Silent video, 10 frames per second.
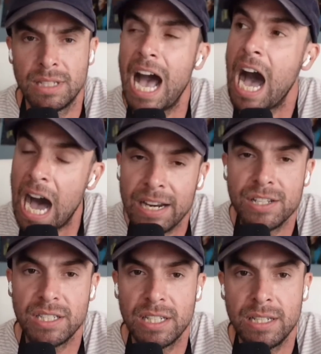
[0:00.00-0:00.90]

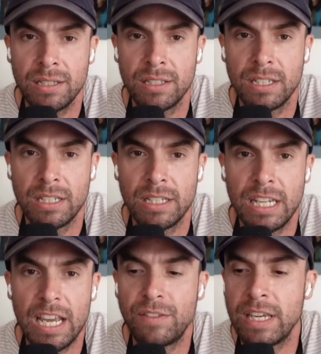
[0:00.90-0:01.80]
honestly,
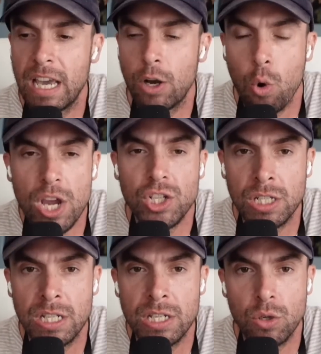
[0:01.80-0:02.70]
if the
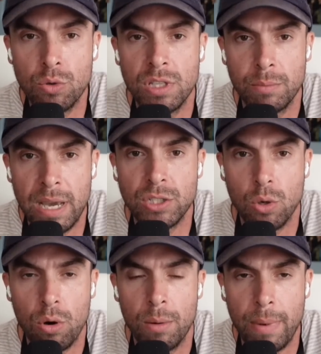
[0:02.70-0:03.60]
question is who's the best
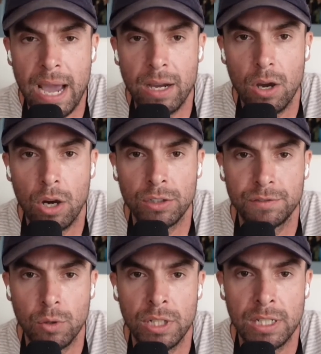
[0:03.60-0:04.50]
quarterback on the
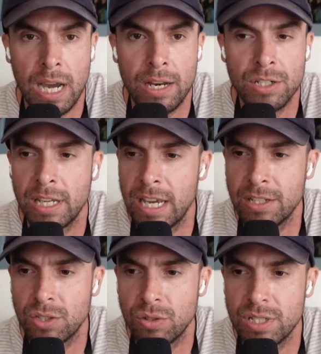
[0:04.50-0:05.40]
49ers, the
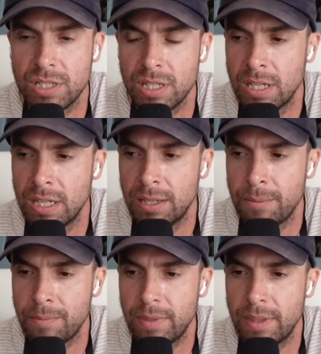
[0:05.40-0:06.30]
answer is
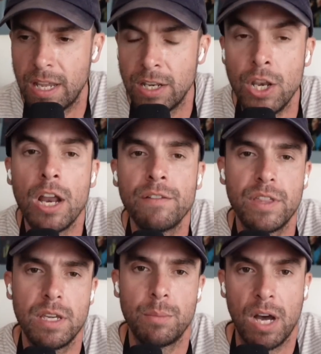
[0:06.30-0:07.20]
none of
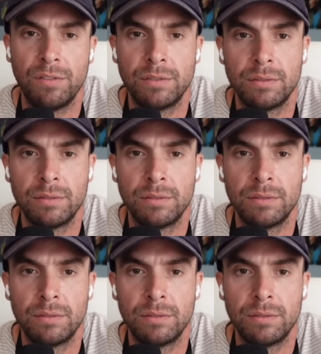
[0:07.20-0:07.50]
the above.